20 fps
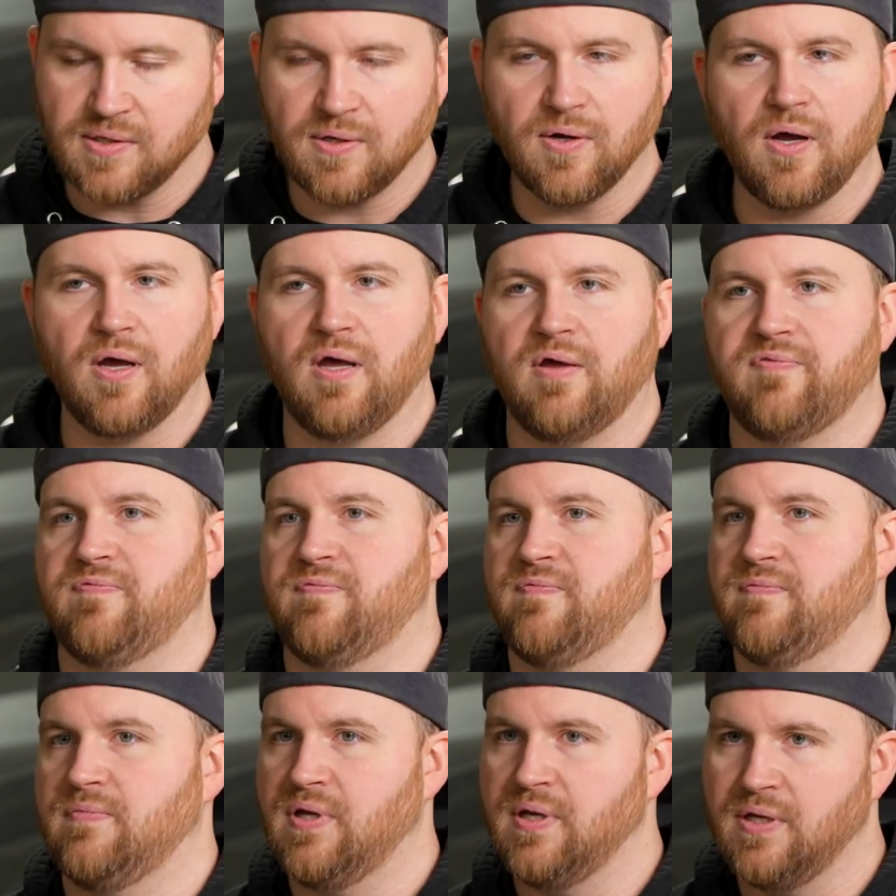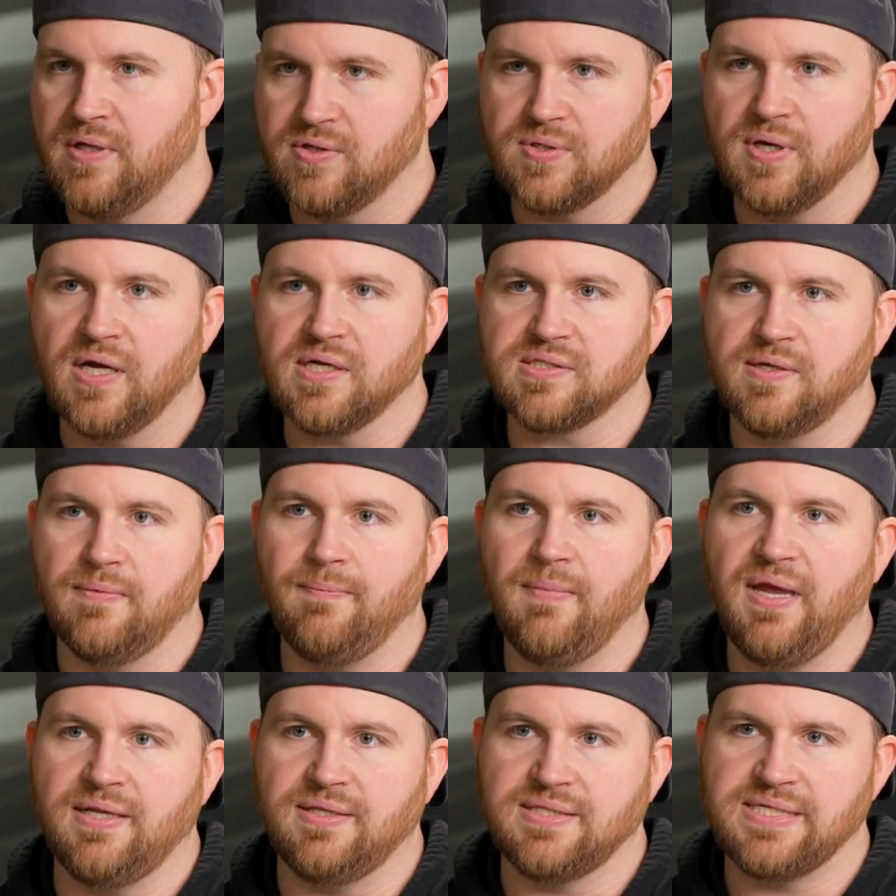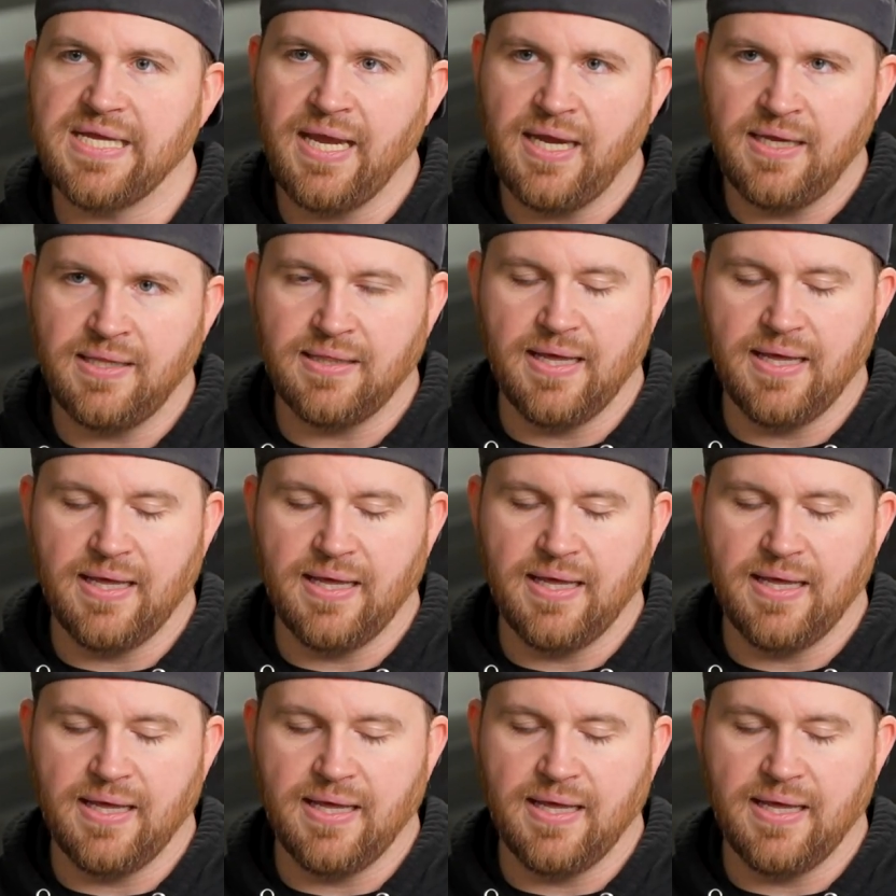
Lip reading: it off and it tries to maintain